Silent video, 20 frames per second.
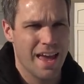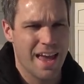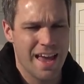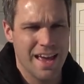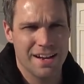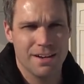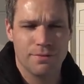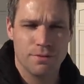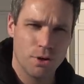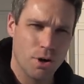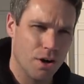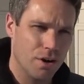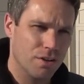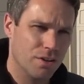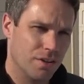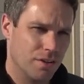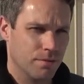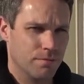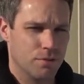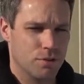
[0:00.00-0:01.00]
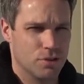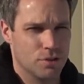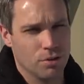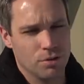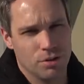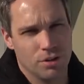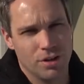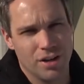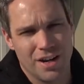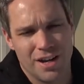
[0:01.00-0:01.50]
And if you are looking for
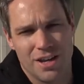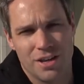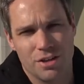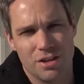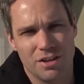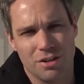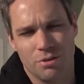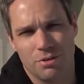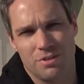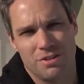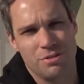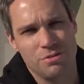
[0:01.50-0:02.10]
solar, you can go ahead